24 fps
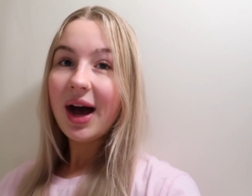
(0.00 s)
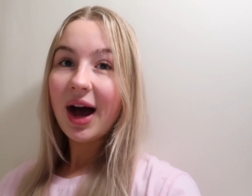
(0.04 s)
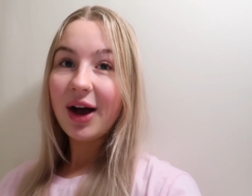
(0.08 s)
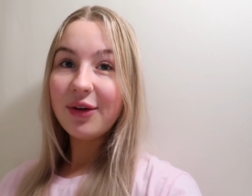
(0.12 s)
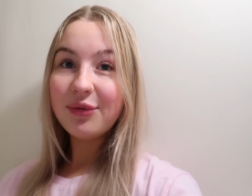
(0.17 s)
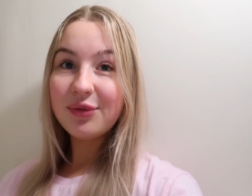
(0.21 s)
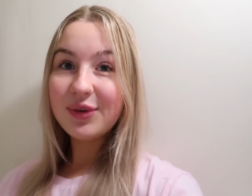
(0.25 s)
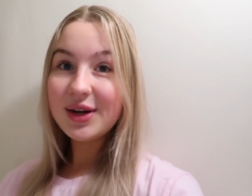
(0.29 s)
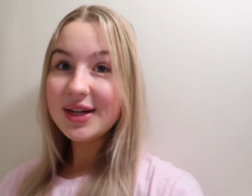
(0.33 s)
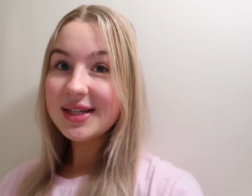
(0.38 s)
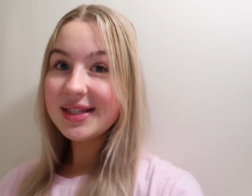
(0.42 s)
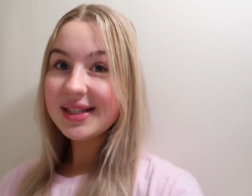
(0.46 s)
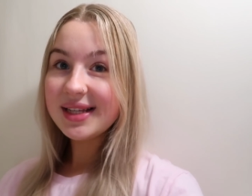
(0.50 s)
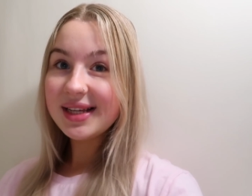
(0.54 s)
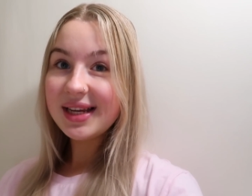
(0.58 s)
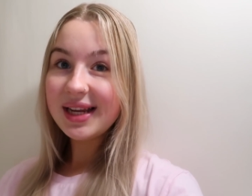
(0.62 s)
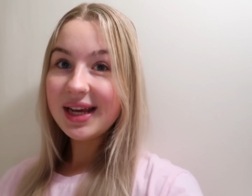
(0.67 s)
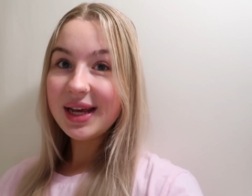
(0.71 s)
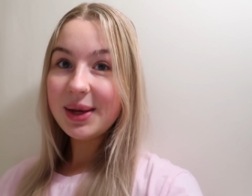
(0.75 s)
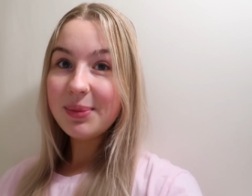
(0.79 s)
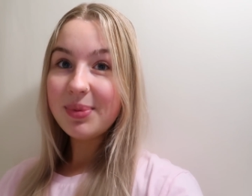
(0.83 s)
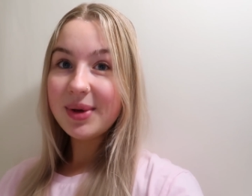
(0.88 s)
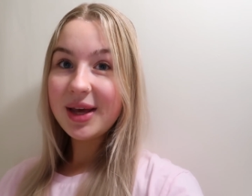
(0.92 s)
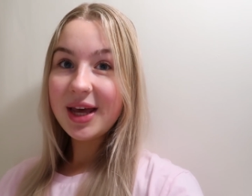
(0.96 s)
I've
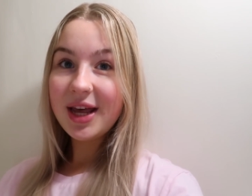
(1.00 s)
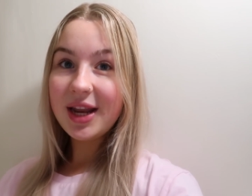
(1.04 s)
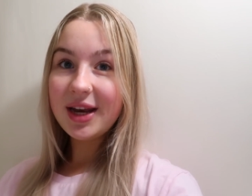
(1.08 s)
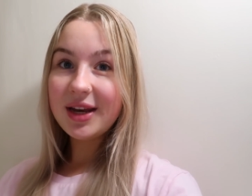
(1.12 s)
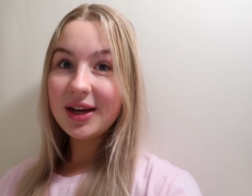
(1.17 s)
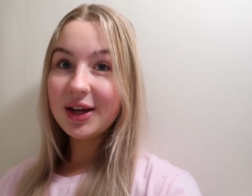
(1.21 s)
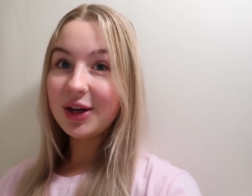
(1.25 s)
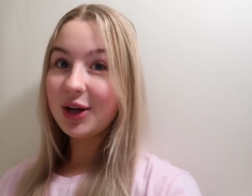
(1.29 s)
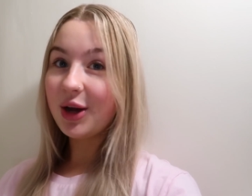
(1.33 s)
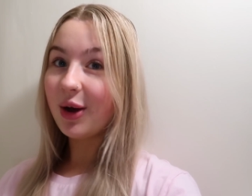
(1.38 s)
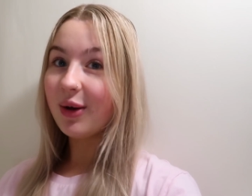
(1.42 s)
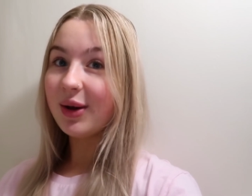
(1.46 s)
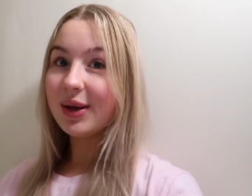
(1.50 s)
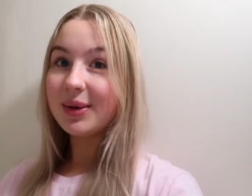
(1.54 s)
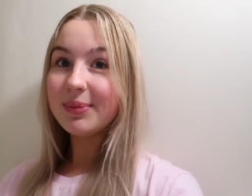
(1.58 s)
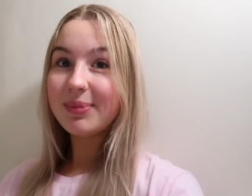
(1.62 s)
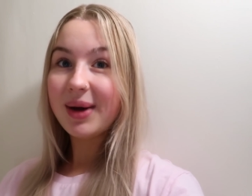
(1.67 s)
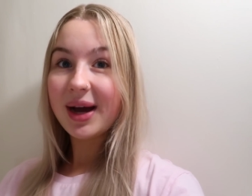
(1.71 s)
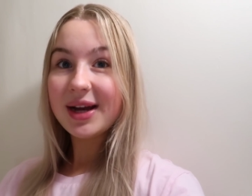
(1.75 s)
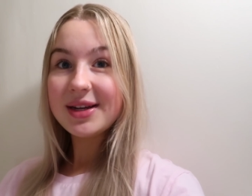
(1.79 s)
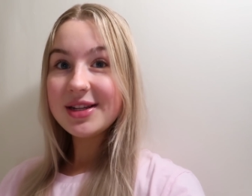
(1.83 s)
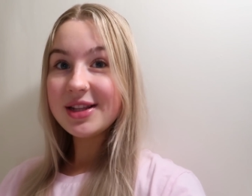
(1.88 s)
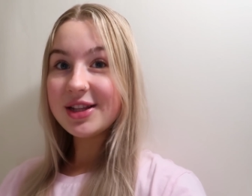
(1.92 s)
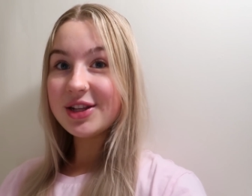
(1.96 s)
recently been going
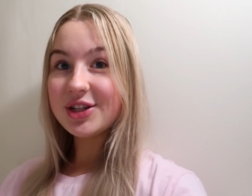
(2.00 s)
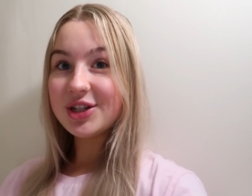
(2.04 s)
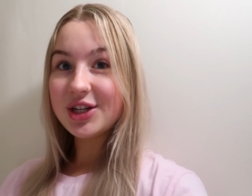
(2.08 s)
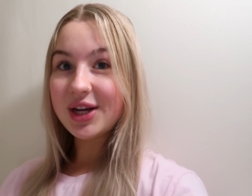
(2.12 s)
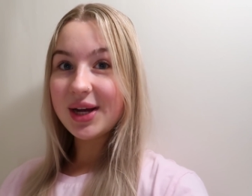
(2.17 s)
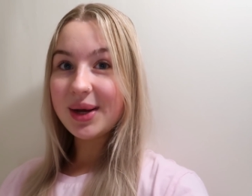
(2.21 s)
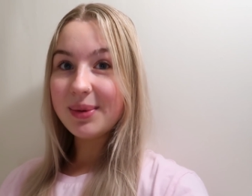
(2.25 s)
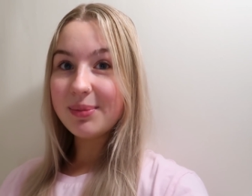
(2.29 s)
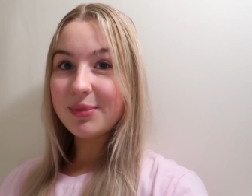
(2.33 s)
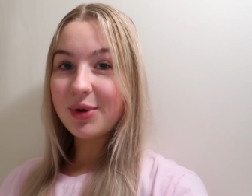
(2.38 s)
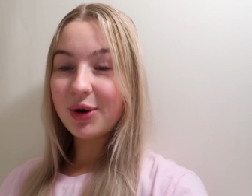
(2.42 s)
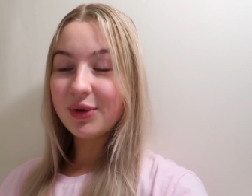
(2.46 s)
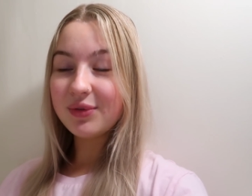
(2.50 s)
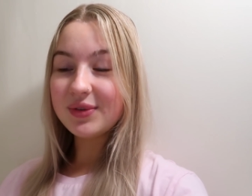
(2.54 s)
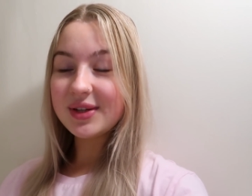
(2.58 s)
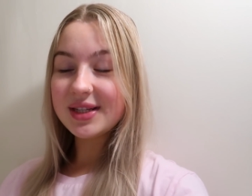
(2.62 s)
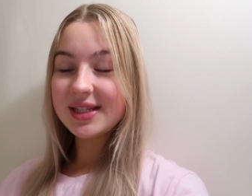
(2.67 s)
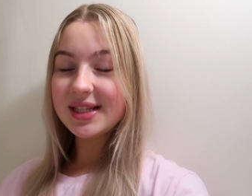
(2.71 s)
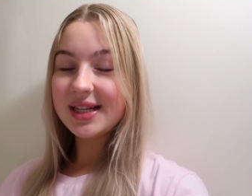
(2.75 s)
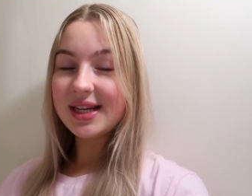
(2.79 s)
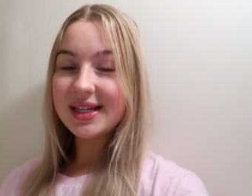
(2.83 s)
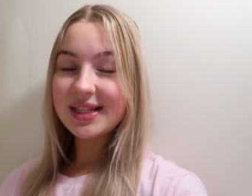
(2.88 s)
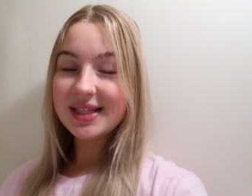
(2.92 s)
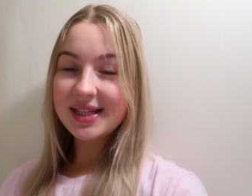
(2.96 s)
back to the gym,
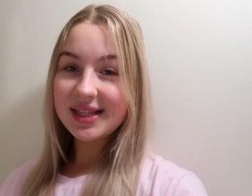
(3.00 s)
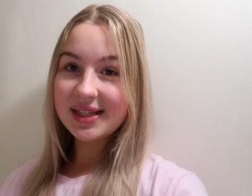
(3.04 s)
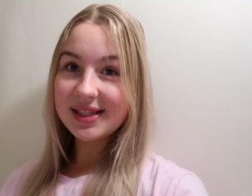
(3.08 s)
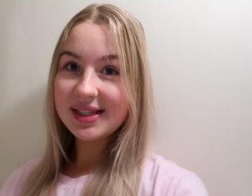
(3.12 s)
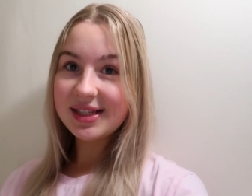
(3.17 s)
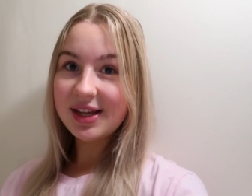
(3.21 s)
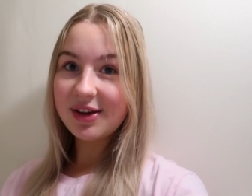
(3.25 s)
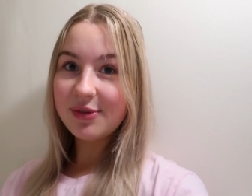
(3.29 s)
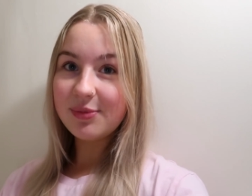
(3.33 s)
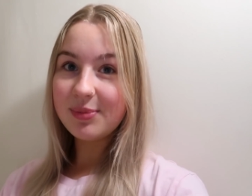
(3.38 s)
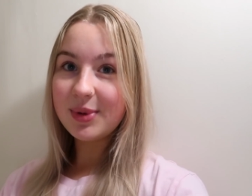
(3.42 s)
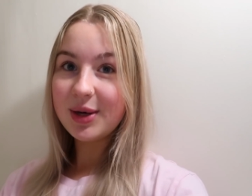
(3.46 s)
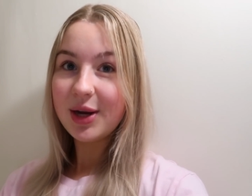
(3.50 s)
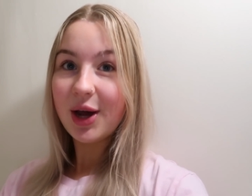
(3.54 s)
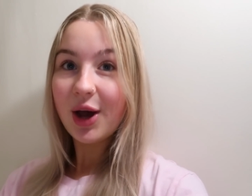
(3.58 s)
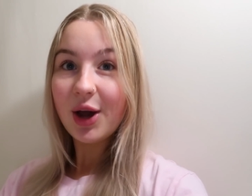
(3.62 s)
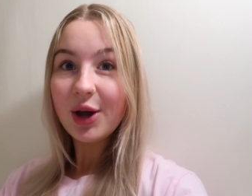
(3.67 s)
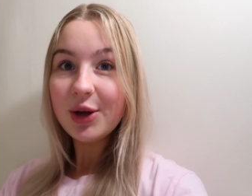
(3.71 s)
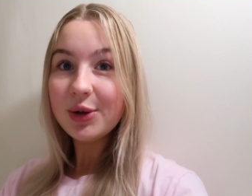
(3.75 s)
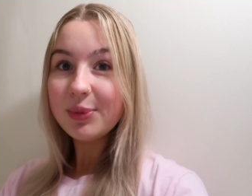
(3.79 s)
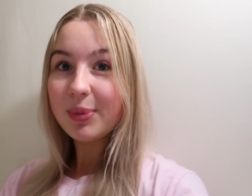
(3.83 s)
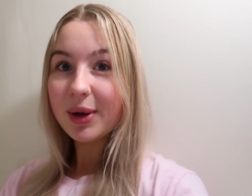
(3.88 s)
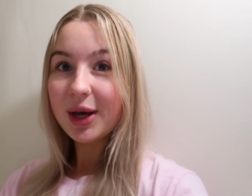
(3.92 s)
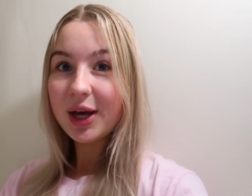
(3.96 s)
obviously, since they've been
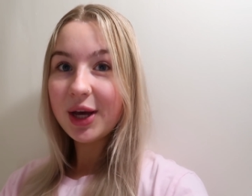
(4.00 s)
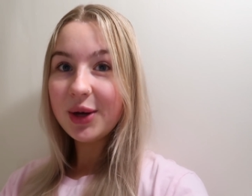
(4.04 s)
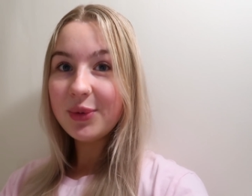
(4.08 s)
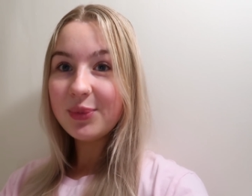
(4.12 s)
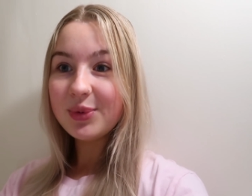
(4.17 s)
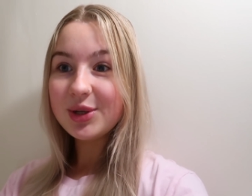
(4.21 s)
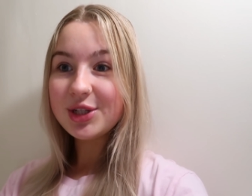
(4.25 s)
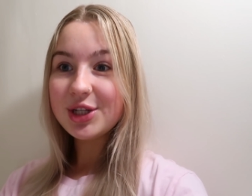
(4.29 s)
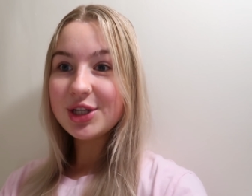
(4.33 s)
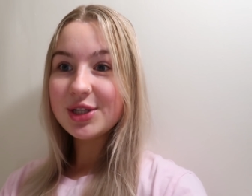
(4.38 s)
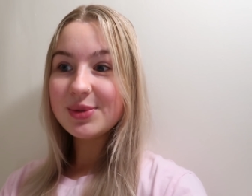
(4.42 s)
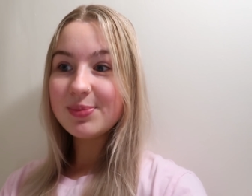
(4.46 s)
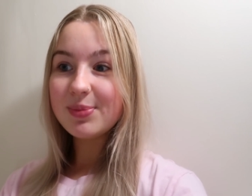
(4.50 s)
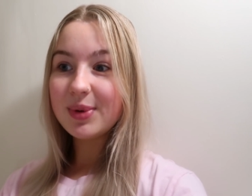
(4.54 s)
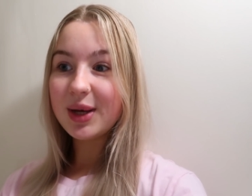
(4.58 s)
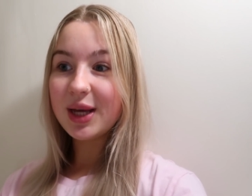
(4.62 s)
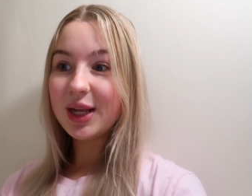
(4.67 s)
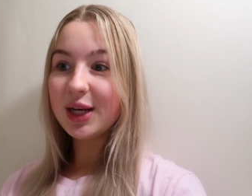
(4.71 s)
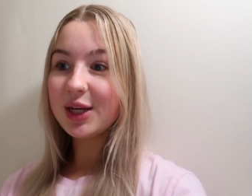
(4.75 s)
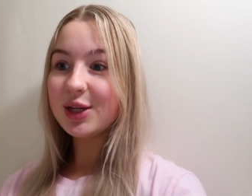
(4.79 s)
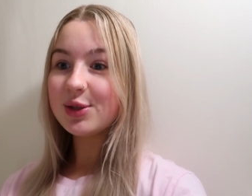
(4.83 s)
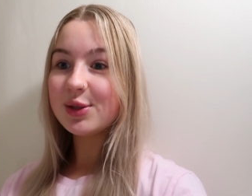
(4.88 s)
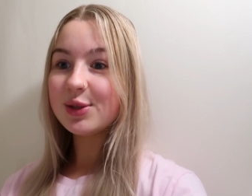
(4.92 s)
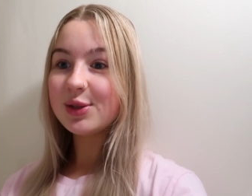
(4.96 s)
open, which has
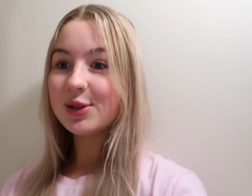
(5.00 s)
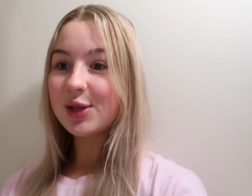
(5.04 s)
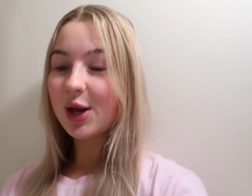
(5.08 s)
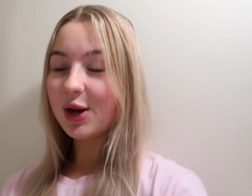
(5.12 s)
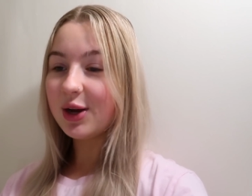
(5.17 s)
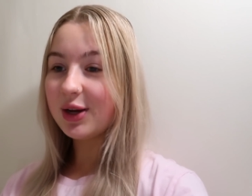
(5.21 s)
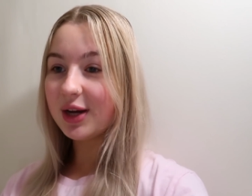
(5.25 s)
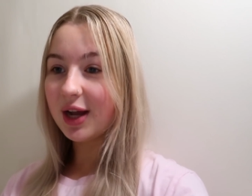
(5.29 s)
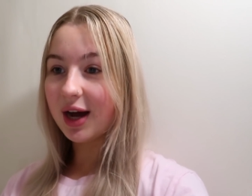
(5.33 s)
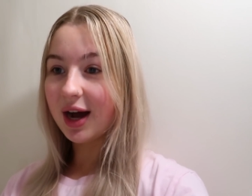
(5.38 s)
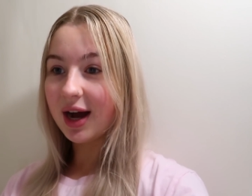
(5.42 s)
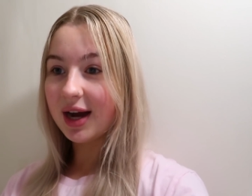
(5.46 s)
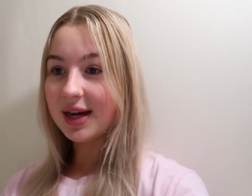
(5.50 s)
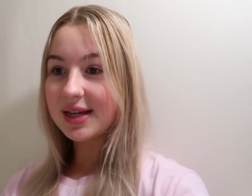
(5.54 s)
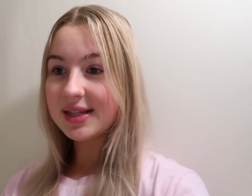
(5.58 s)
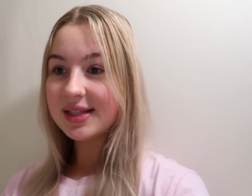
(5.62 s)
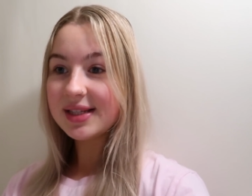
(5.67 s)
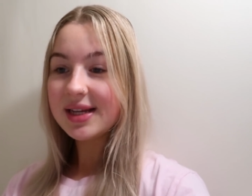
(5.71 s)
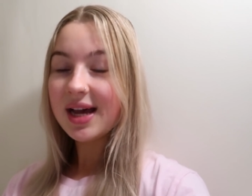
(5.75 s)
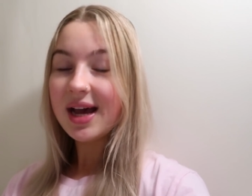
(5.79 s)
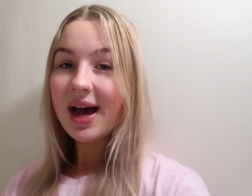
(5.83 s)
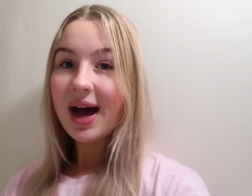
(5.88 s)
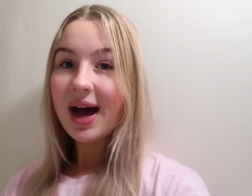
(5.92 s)
been so nice.